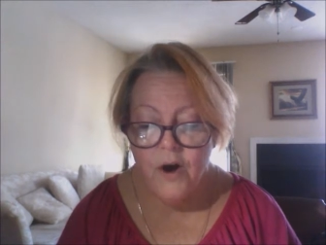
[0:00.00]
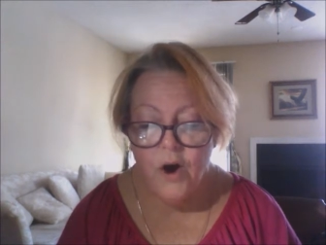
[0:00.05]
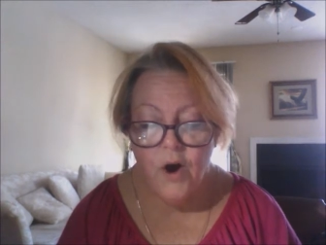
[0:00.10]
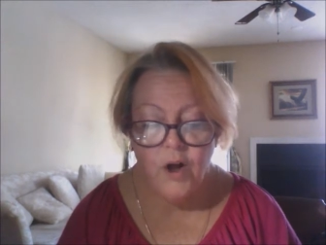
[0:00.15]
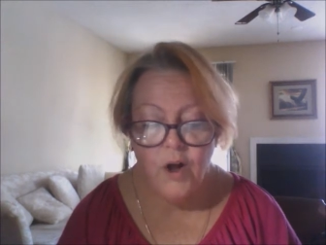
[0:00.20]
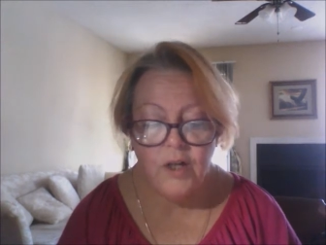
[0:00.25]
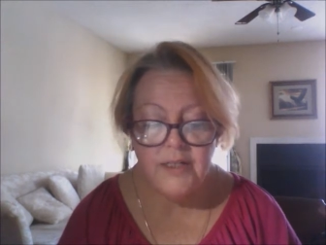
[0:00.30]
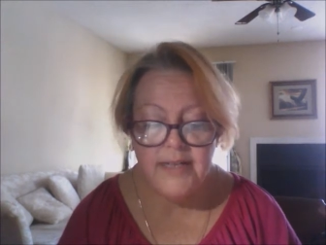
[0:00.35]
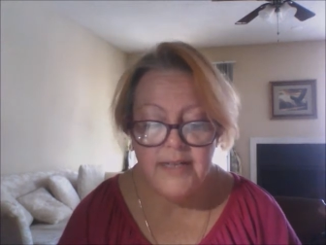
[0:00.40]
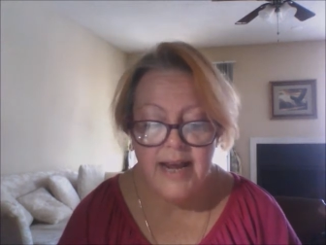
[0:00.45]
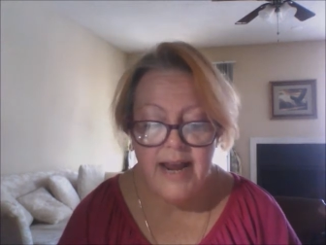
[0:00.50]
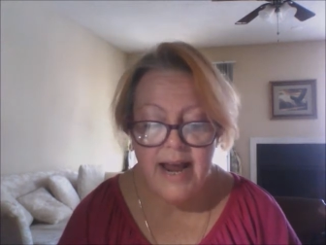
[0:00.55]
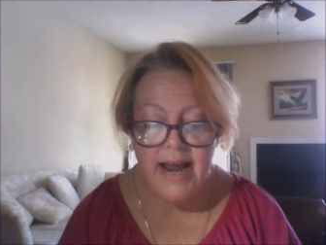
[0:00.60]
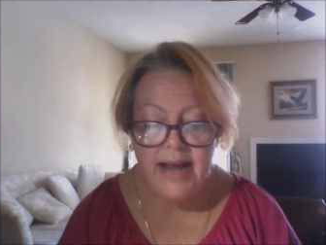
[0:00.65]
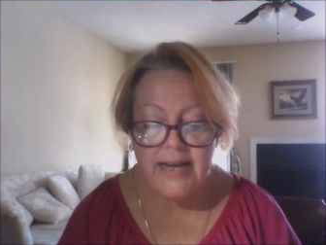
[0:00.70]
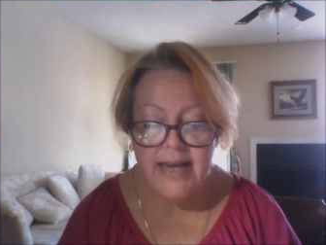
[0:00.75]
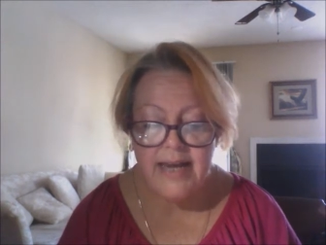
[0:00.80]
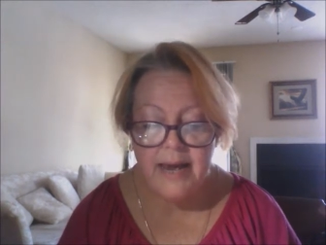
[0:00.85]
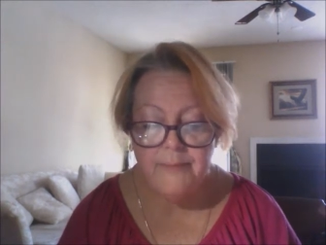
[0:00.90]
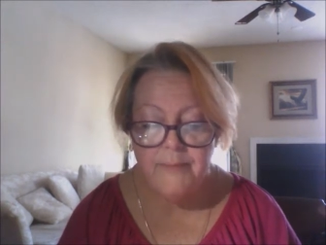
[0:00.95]
All day
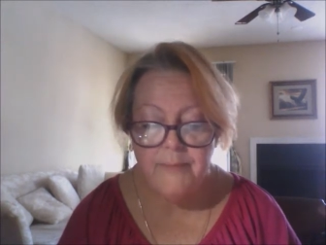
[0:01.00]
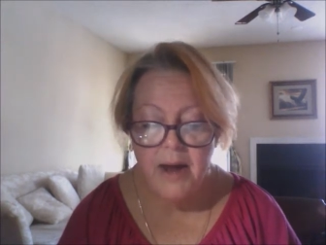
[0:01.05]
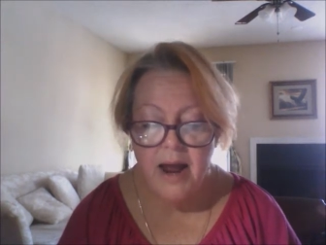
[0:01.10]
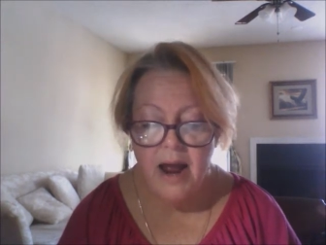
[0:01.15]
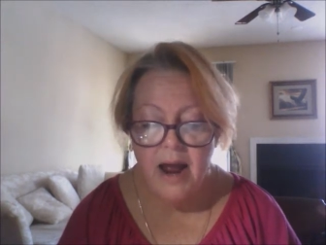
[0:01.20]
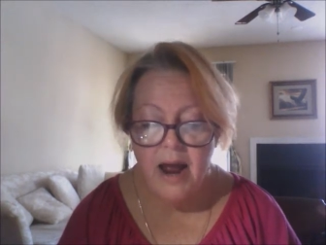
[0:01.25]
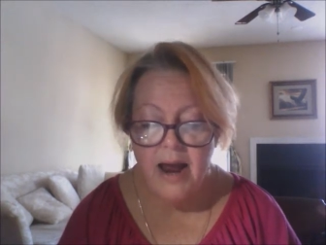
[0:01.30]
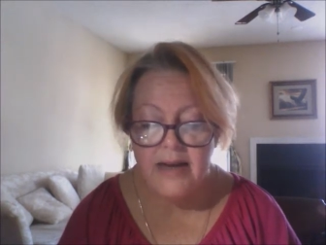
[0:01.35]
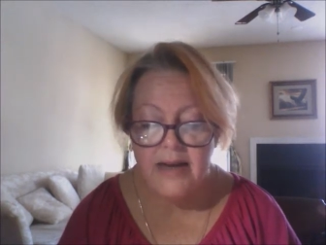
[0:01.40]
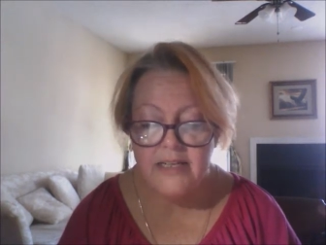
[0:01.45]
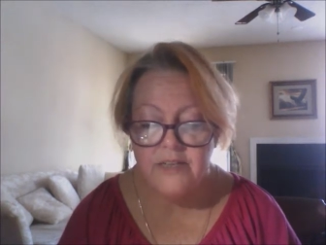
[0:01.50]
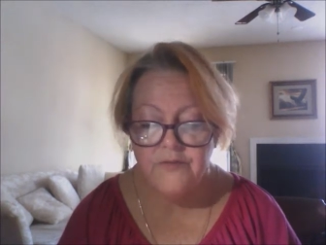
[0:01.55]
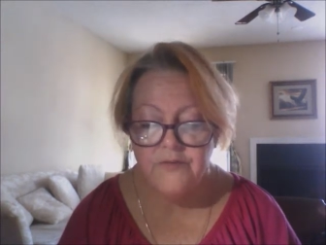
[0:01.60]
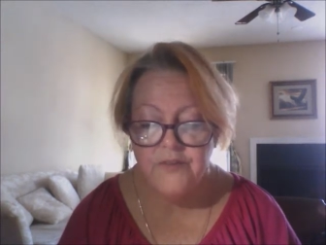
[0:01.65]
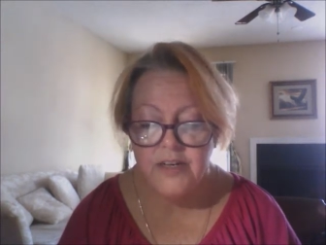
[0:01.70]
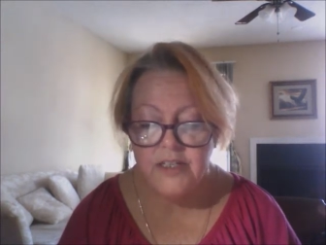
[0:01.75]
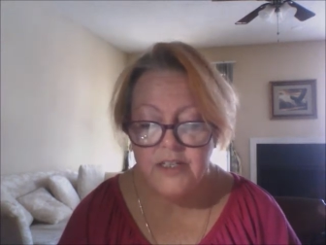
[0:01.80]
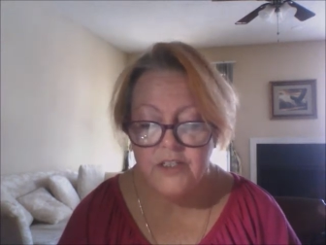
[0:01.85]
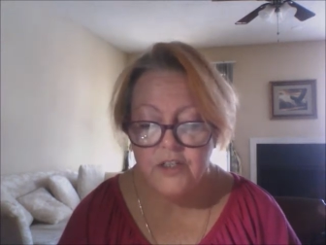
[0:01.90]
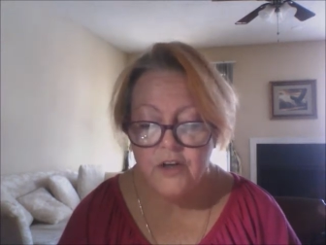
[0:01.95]
I kept my eyes
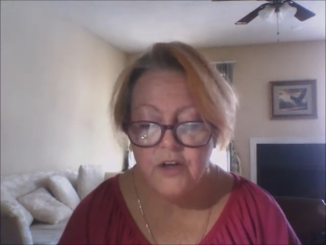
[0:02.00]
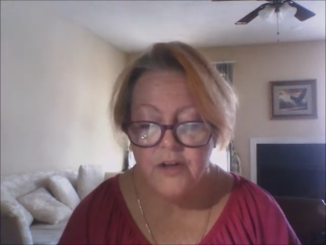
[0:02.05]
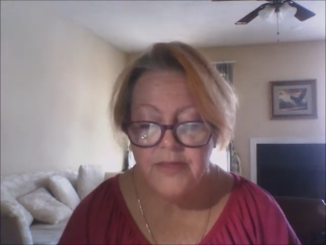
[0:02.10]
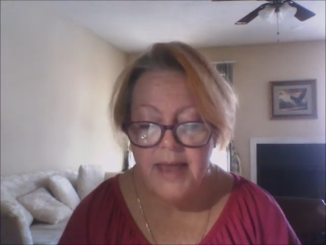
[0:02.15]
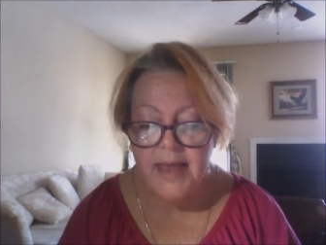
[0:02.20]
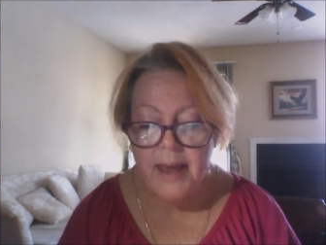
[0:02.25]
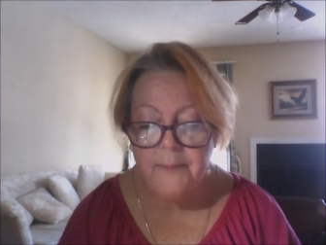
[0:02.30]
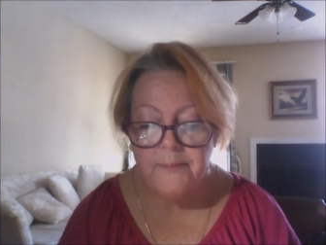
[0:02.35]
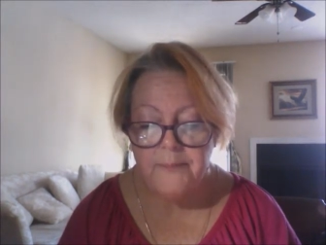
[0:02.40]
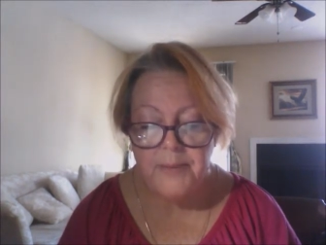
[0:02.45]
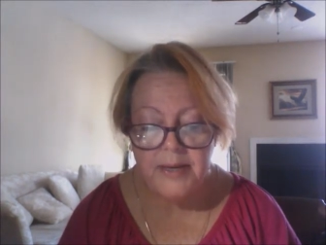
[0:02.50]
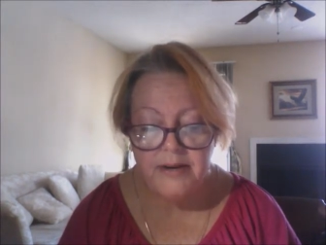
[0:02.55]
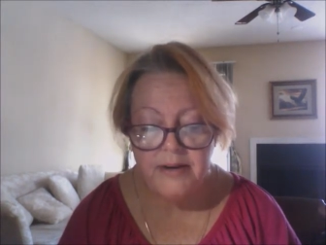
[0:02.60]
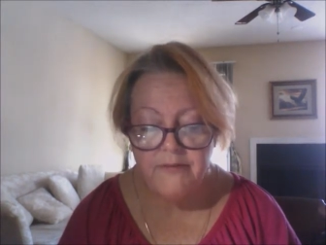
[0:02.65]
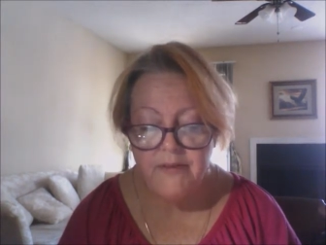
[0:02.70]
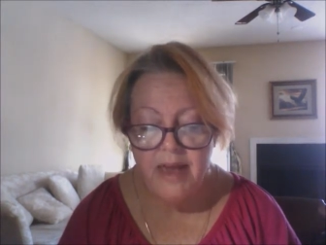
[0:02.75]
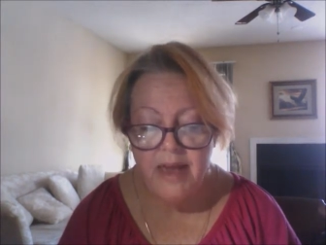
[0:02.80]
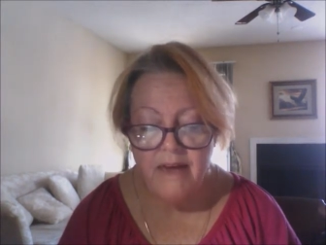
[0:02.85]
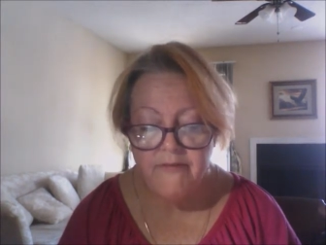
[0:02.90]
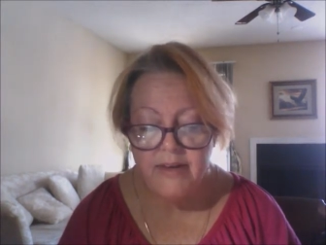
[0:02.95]
fixed on that bit
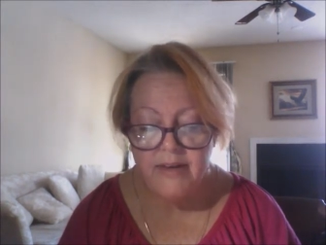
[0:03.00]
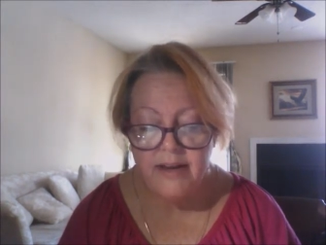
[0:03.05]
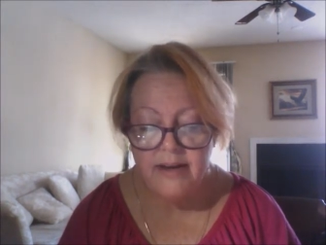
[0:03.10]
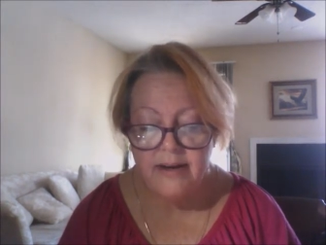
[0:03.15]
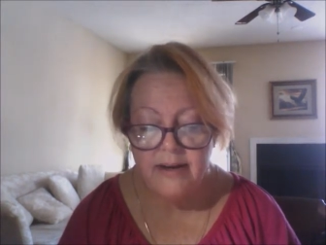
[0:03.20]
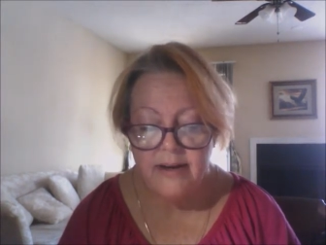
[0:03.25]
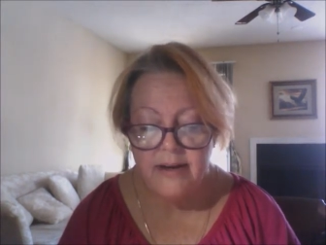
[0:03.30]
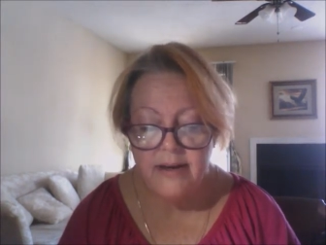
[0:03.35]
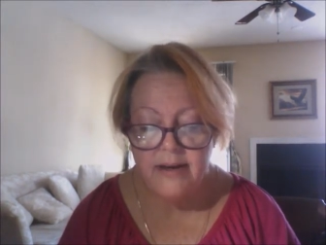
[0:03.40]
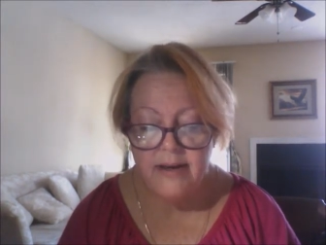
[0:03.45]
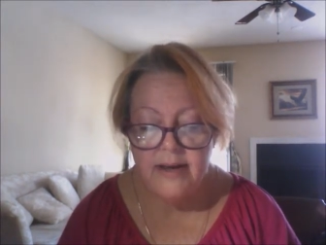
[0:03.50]
of heaven.